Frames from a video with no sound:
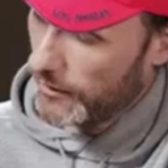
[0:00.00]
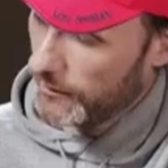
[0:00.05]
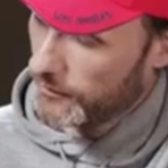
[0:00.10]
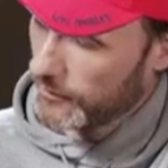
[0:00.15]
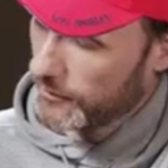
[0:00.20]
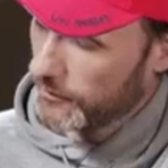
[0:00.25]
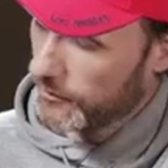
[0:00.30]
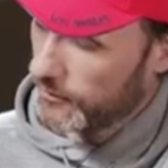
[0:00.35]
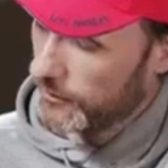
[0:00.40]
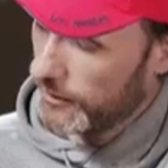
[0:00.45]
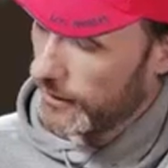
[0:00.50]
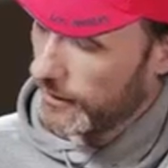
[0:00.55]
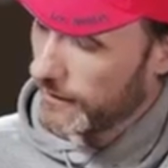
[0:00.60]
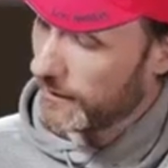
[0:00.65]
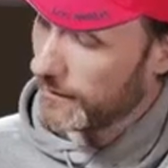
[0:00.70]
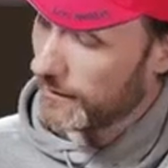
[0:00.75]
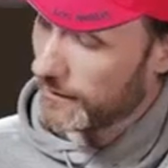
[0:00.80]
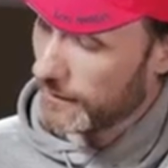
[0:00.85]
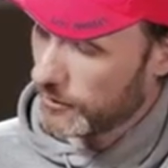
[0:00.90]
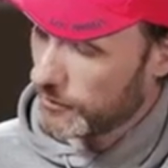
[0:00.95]

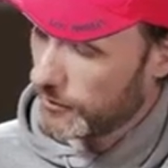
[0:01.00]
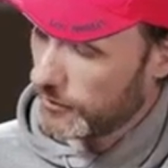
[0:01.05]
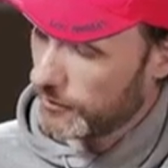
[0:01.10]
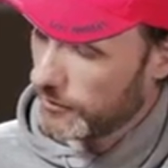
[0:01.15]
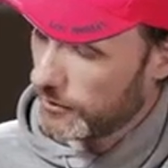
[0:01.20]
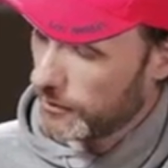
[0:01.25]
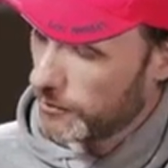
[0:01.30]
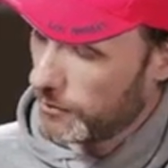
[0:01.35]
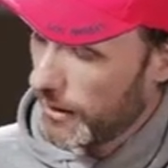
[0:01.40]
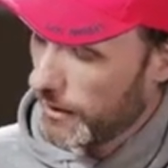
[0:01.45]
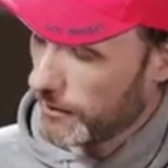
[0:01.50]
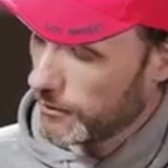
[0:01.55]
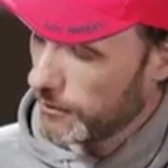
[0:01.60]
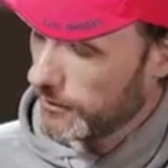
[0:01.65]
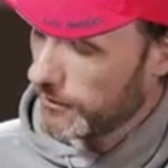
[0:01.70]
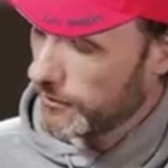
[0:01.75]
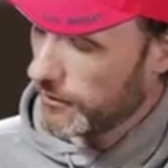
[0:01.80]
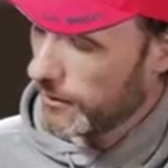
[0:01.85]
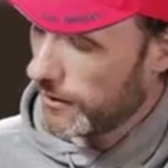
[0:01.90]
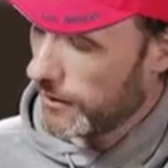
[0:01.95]
18650
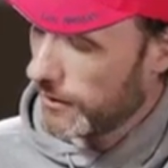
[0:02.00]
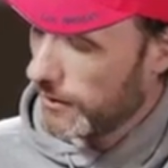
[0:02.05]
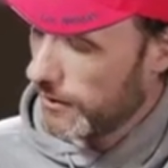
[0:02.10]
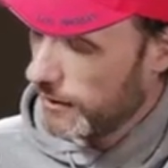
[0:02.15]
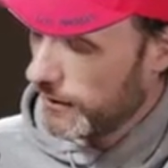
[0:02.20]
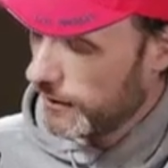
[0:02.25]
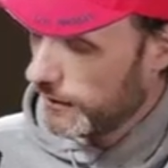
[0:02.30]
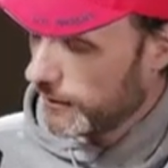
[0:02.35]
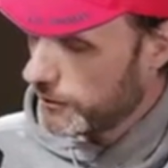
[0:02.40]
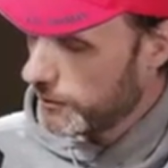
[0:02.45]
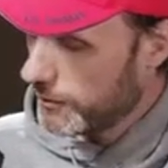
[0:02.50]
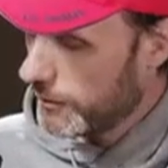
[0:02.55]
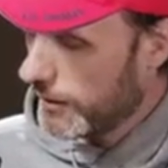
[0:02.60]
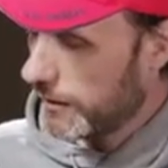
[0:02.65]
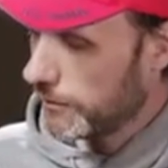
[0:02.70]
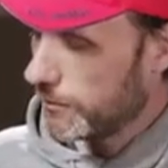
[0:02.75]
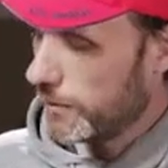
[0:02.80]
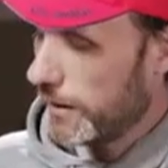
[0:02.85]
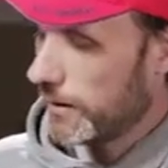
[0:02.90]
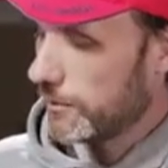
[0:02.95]
batteries,
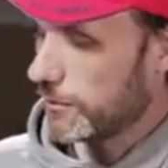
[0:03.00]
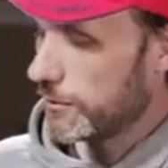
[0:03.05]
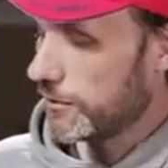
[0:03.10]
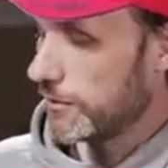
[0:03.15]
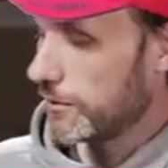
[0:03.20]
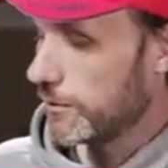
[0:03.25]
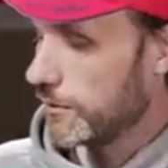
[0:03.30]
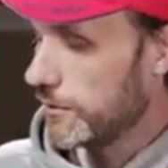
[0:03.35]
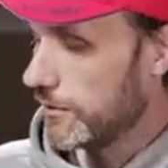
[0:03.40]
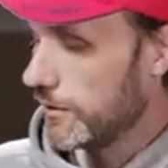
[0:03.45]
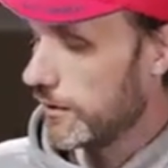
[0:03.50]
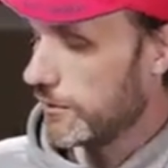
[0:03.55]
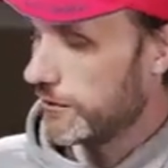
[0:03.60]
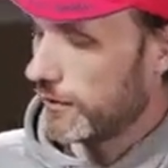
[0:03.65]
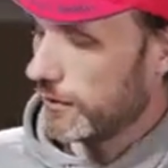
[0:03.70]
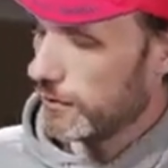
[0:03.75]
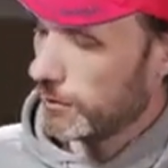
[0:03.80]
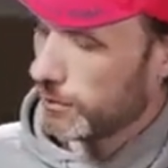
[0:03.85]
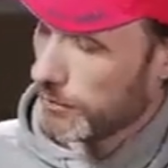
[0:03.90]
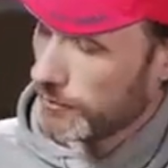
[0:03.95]
lithium-ion batteries, so easily
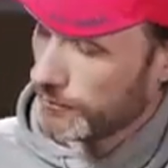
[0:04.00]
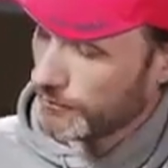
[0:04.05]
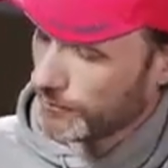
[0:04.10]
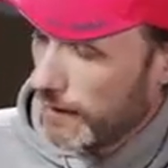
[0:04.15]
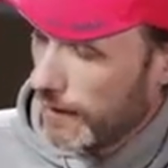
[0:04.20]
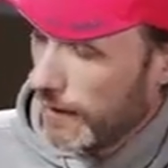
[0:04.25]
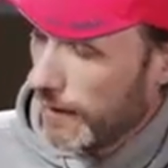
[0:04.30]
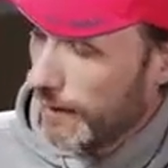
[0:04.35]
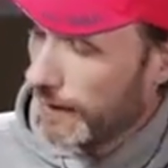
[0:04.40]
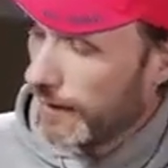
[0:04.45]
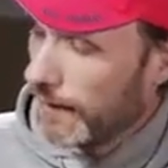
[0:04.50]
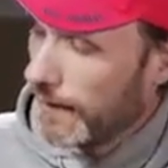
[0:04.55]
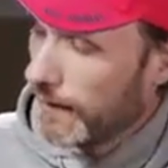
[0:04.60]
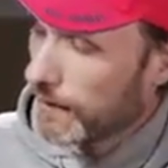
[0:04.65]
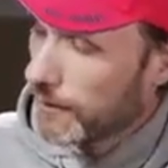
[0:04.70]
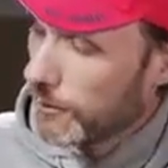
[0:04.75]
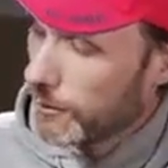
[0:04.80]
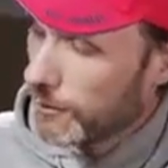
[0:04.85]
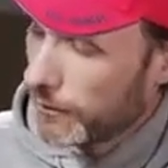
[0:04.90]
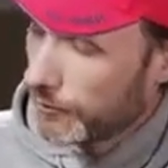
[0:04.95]
available. And
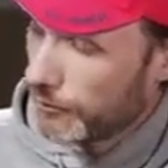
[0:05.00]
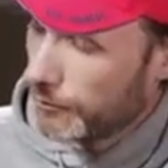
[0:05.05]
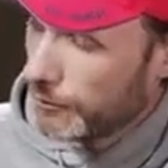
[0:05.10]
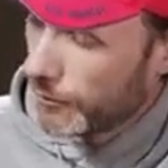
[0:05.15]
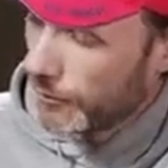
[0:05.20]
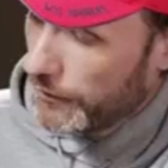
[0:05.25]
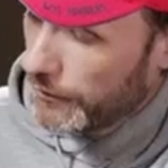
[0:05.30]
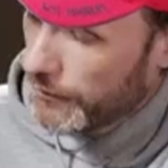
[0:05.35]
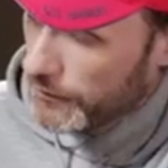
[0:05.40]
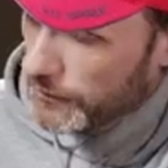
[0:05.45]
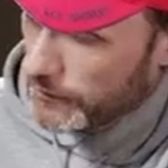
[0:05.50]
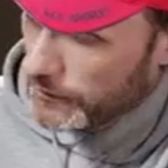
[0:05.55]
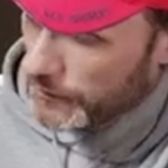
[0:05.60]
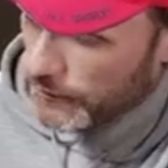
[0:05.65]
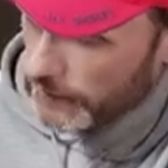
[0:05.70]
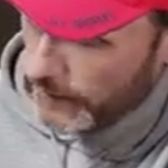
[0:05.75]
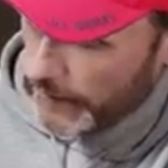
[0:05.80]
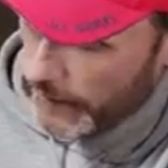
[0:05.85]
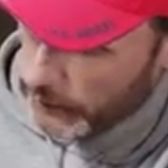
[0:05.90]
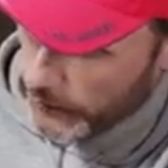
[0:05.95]
then going further
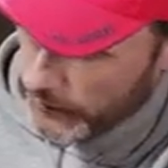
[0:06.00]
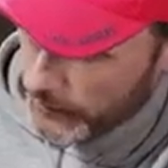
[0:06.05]
down